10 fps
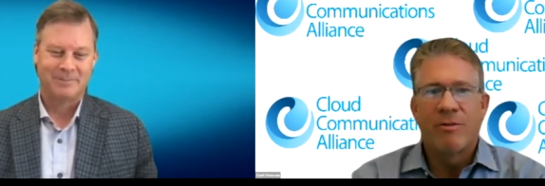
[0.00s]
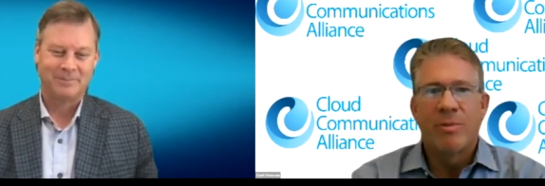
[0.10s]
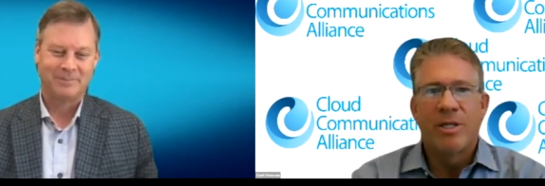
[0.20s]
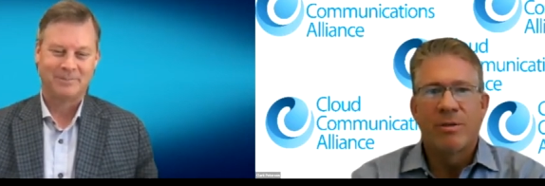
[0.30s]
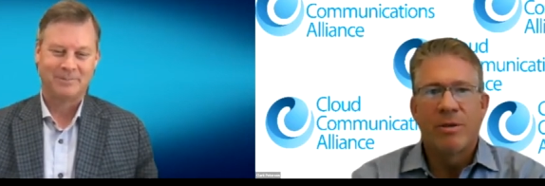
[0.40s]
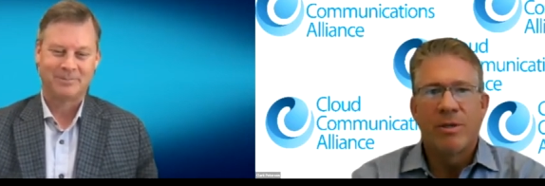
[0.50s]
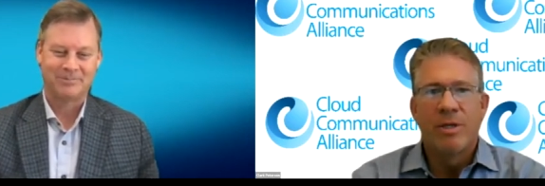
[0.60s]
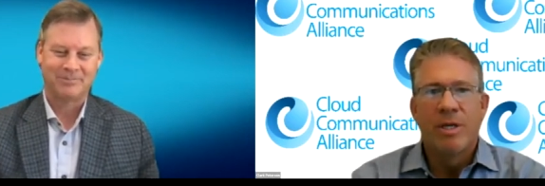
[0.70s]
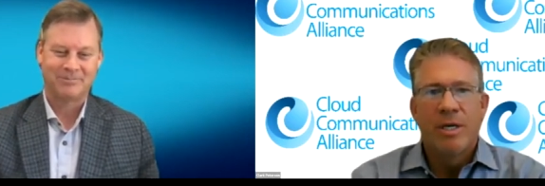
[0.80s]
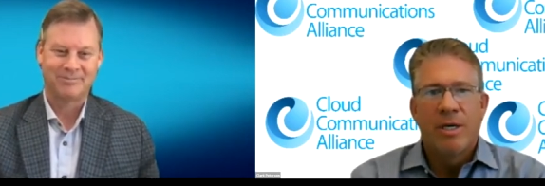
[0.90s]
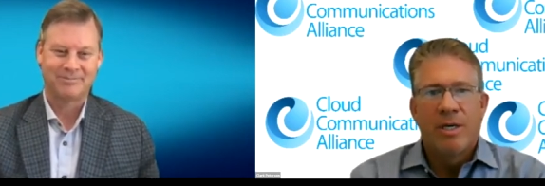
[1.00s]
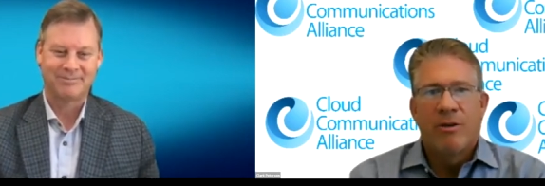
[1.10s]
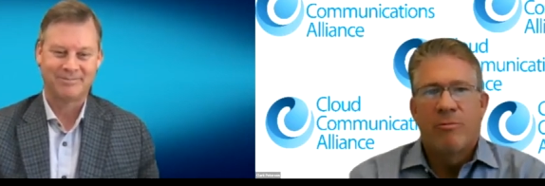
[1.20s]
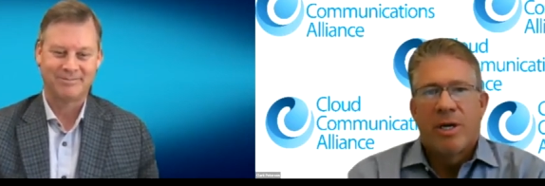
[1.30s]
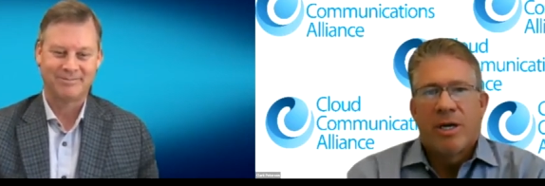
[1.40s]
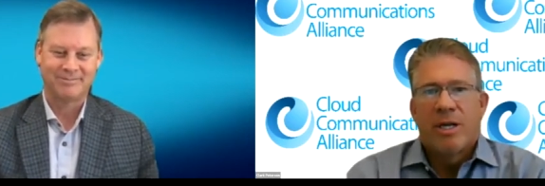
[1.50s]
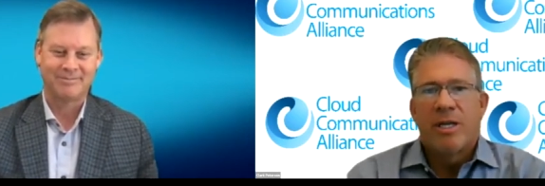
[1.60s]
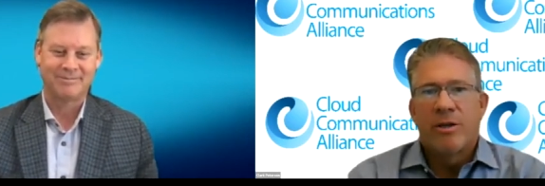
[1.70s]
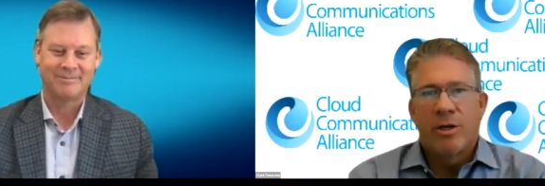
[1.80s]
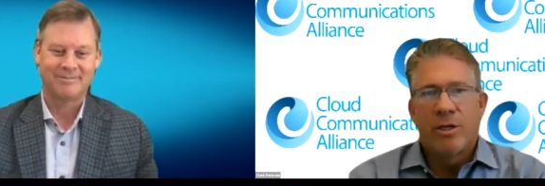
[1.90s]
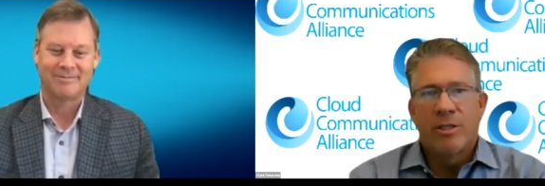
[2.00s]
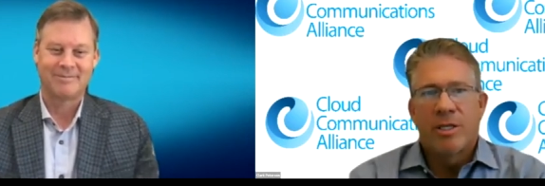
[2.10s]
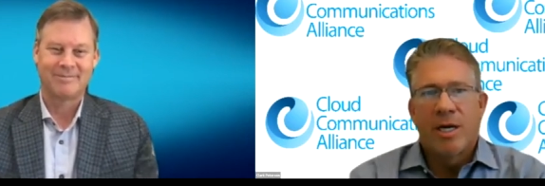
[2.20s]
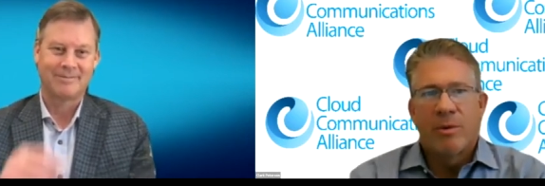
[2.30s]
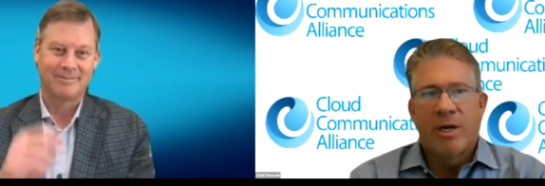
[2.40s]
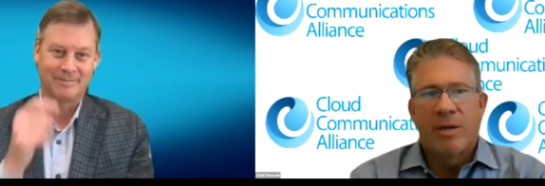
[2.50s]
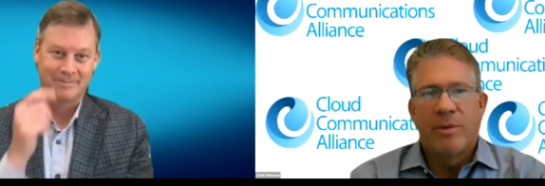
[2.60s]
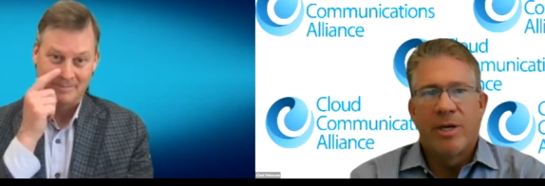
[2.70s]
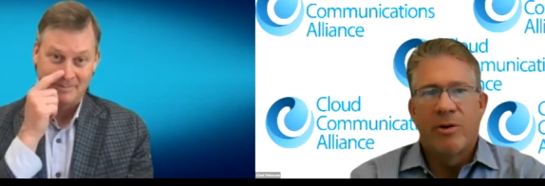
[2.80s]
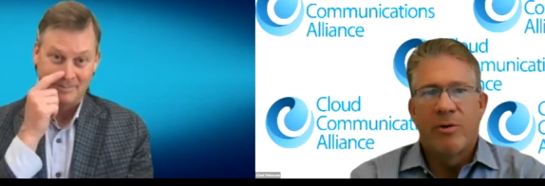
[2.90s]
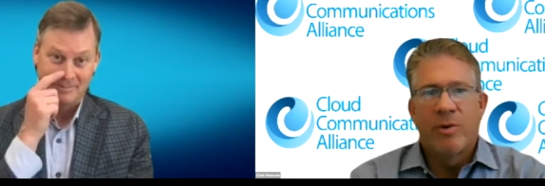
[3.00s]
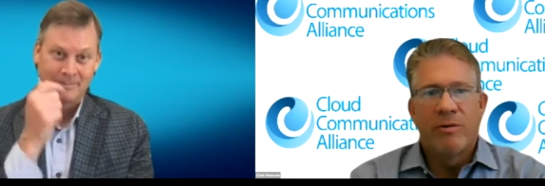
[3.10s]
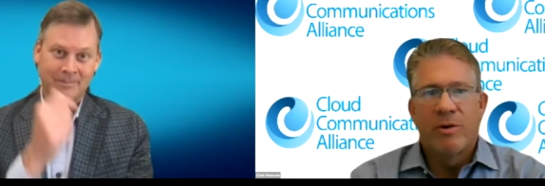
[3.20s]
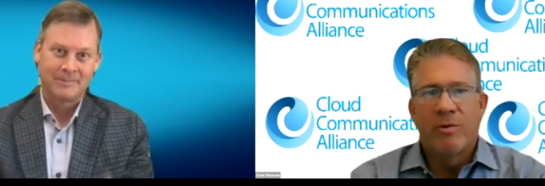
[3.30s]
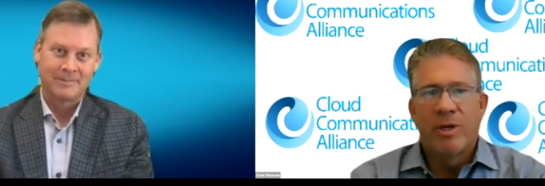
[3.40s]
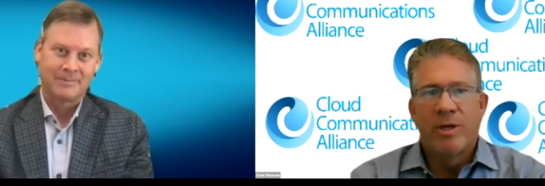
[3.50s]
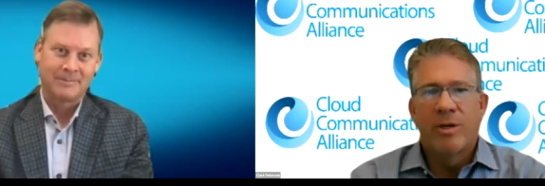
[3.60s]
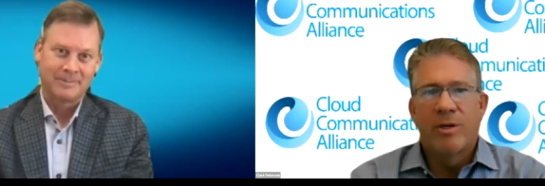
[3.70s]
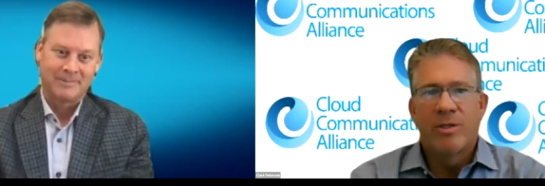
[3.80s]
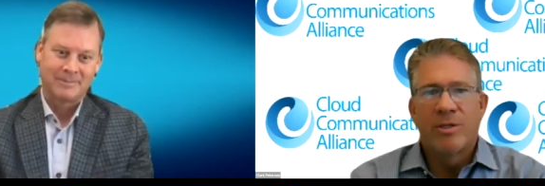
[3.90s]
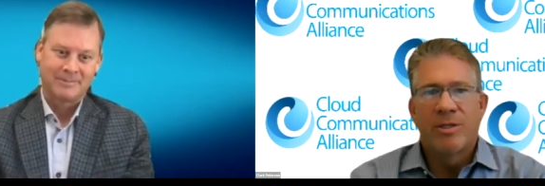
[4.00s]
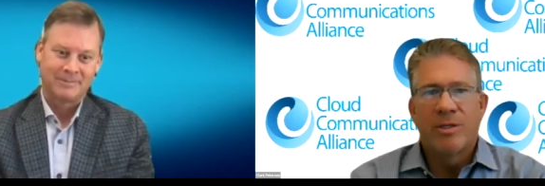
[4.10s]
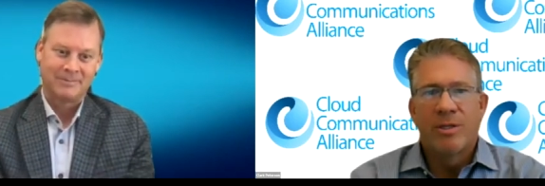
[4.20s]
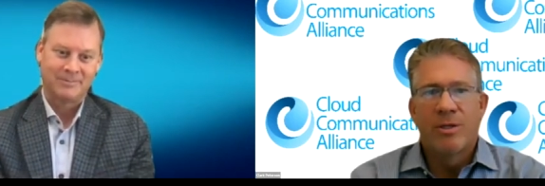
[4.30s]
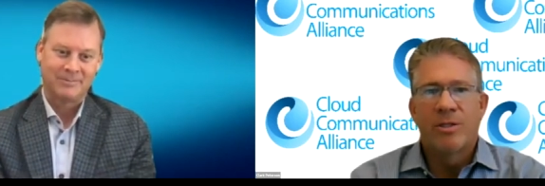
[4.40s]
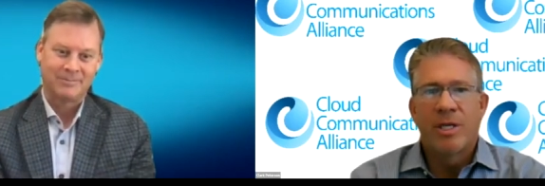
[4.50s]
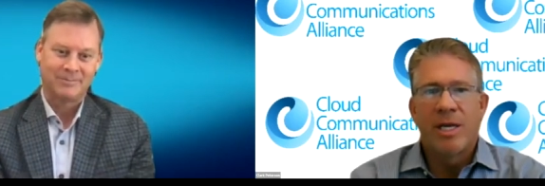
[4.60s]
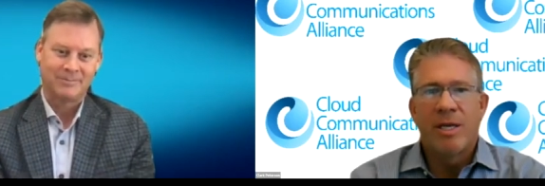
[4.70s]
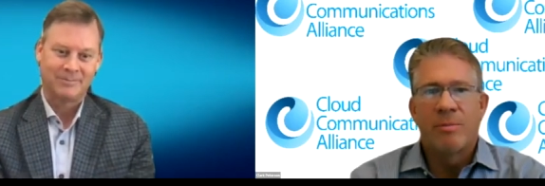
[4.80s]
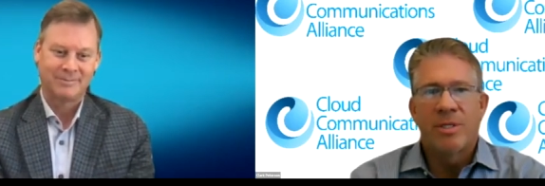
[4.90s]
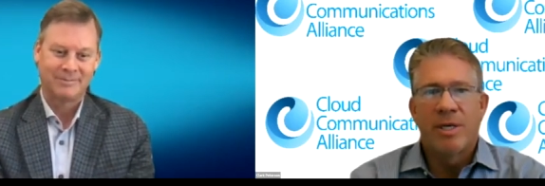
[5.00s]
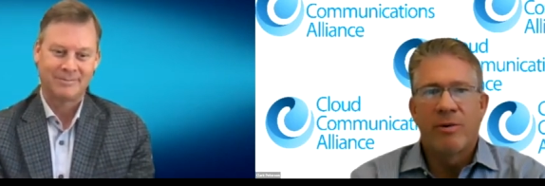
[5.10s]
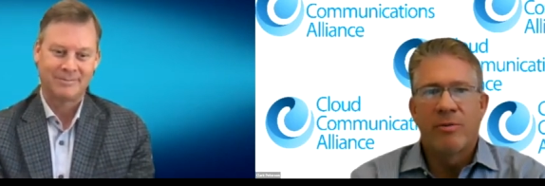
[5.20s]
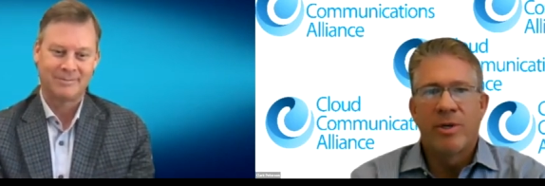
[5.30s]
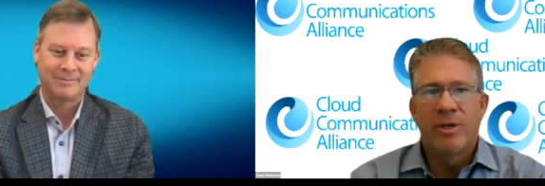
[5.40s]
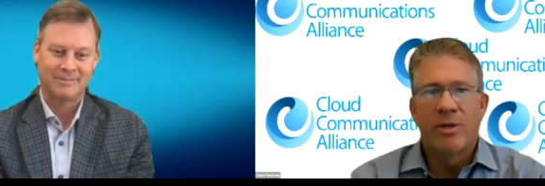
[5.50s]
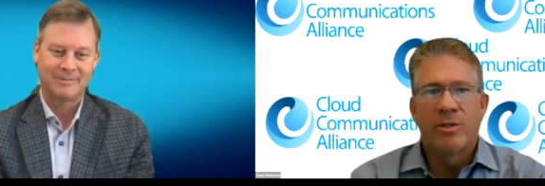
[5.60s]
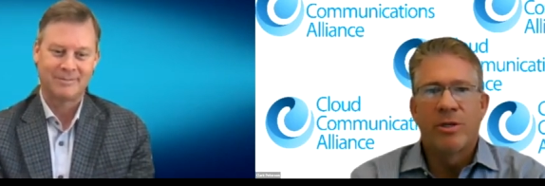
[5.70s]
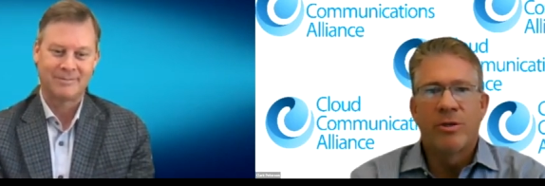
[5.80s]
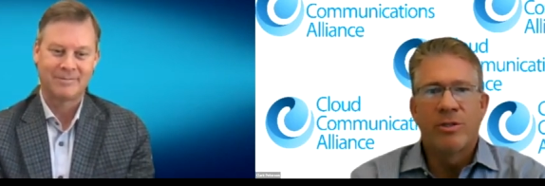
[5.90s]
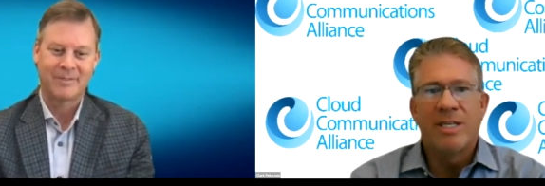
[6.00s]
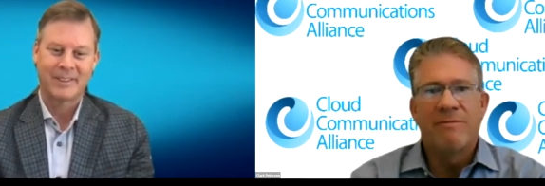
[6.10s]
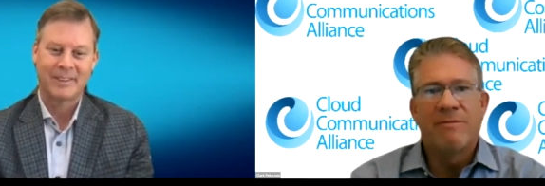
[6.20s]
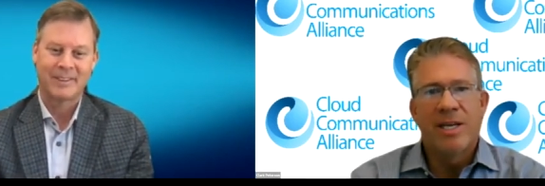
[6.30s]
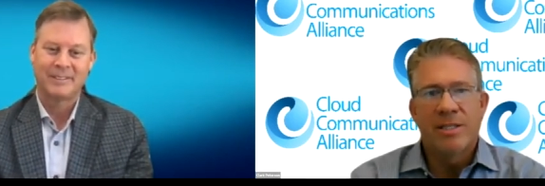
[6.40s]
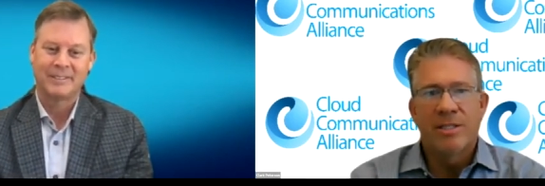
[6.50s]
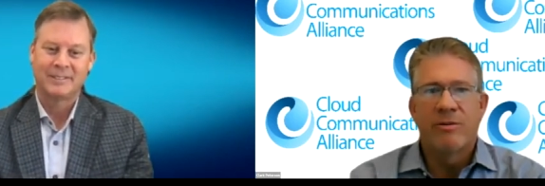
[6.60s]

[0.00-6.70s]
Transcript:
Speaker 1: you've been through, and you've been a leader the whole time, right? I mean, every everyone knows those names, and everyone knows those events.